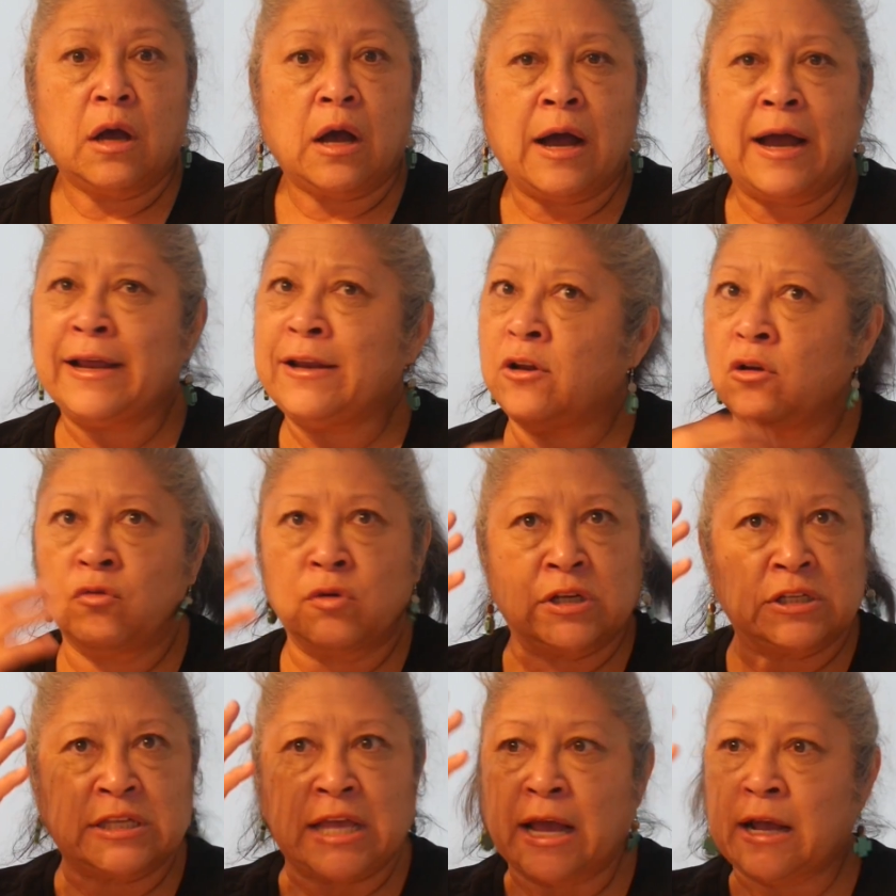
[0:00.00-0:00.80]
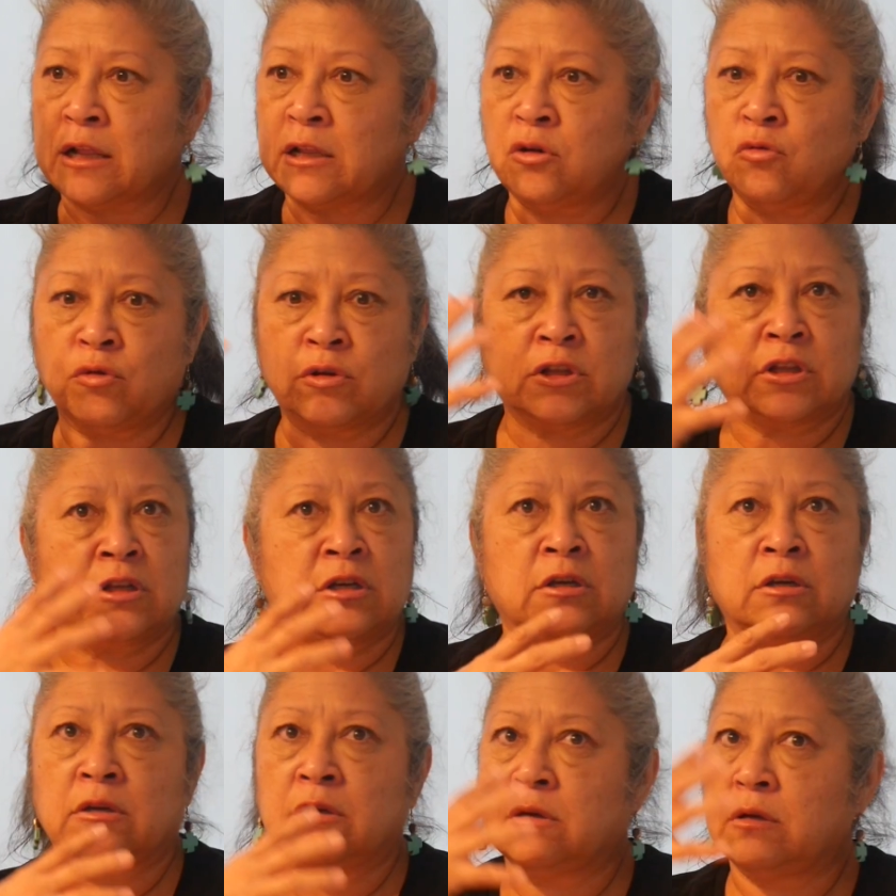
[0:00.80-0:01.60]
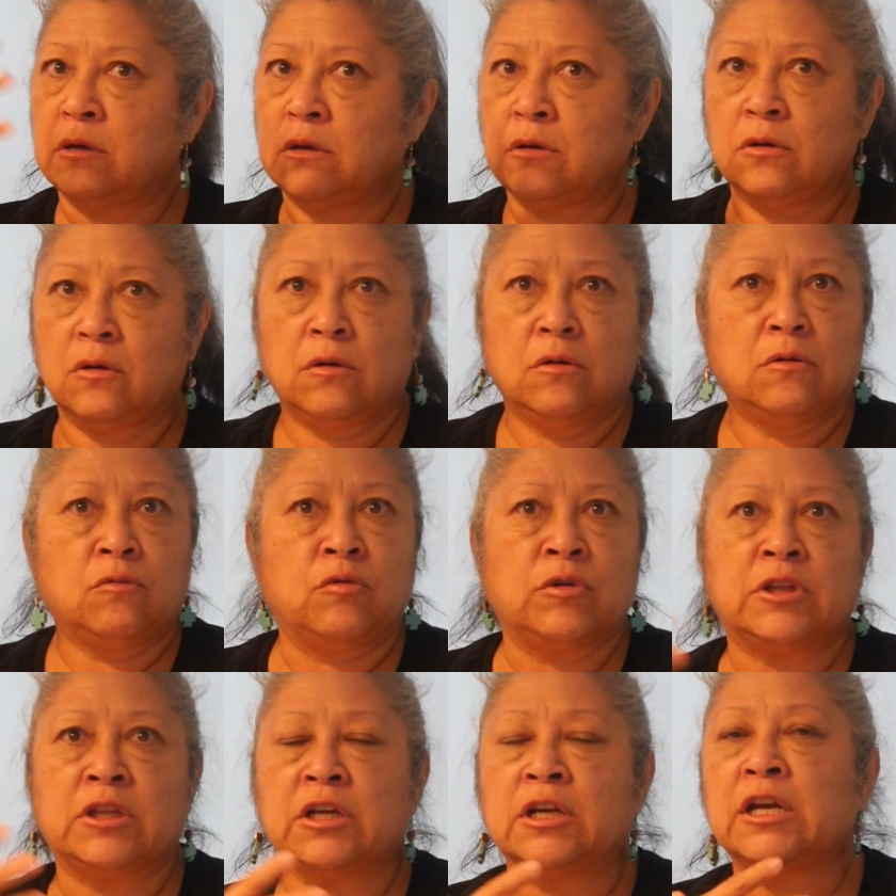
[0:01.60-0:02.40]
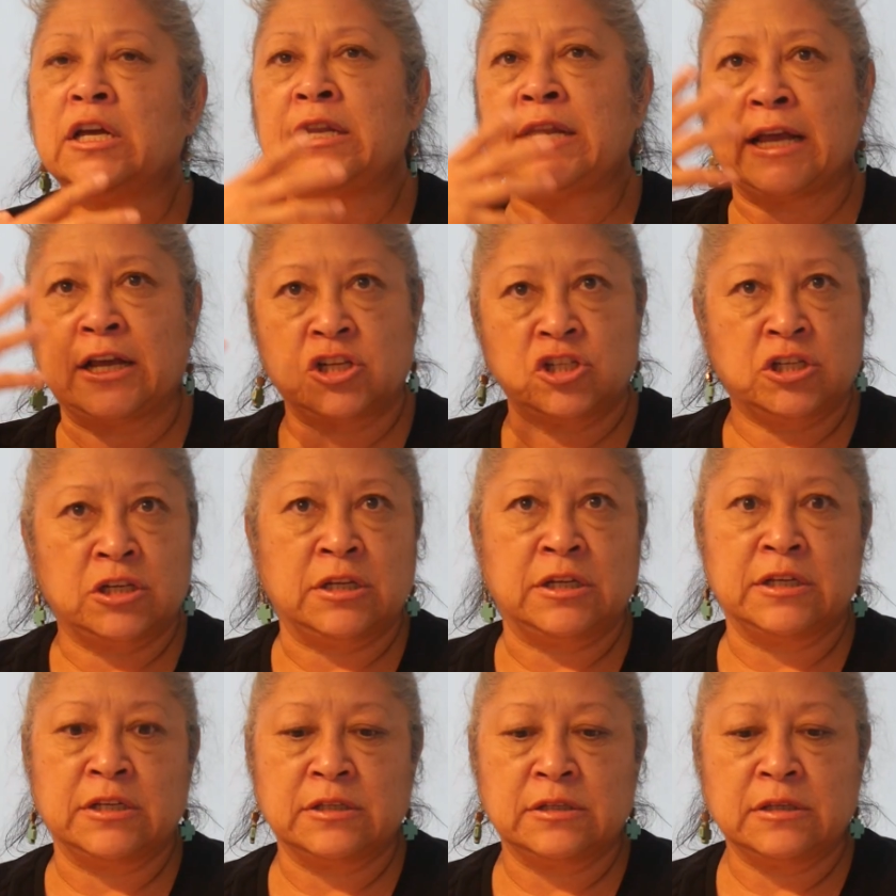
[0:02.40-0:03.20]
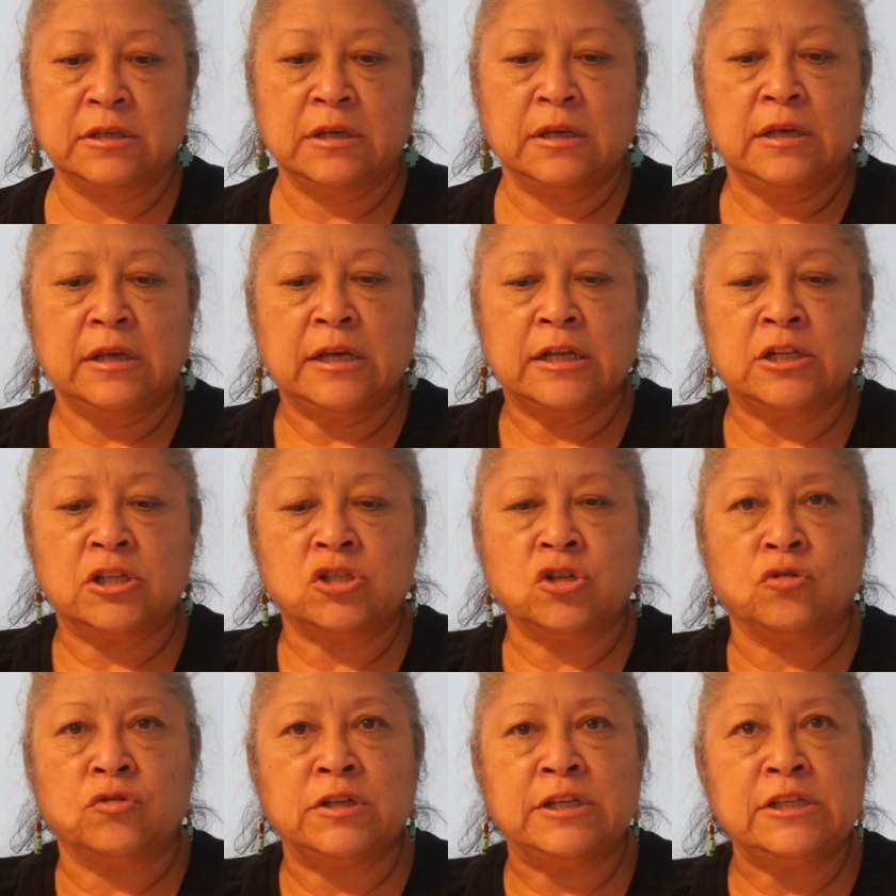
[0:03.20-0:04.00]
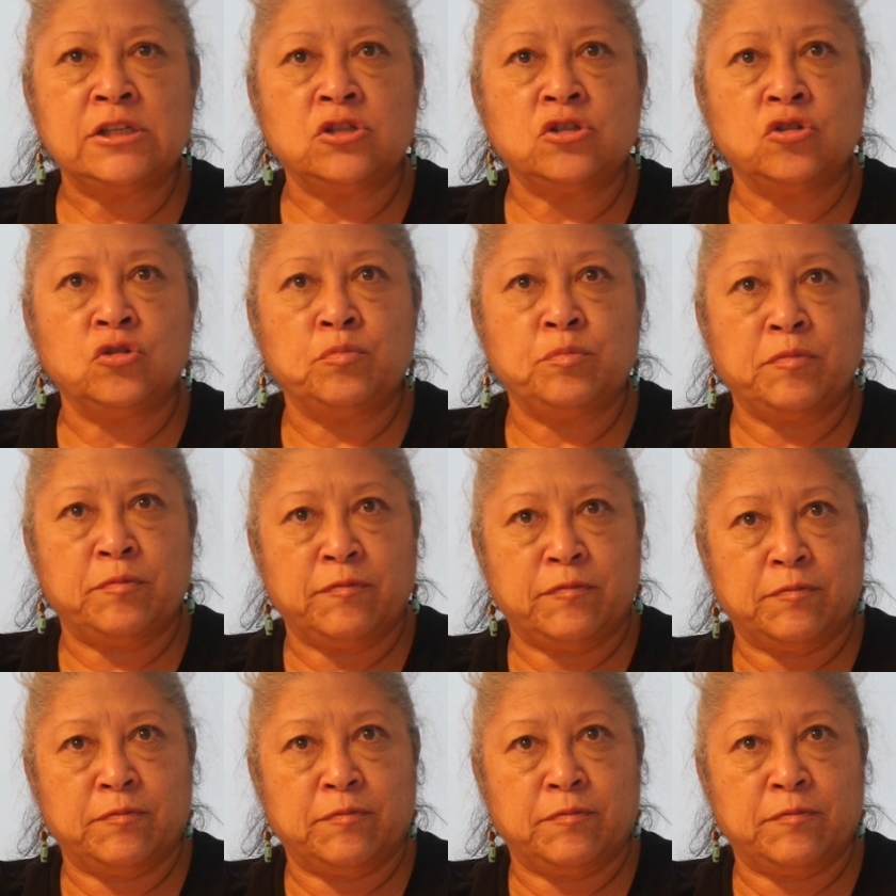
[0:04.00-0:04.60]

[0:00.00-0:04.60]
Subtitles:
I know exactly what the connection is. And so these two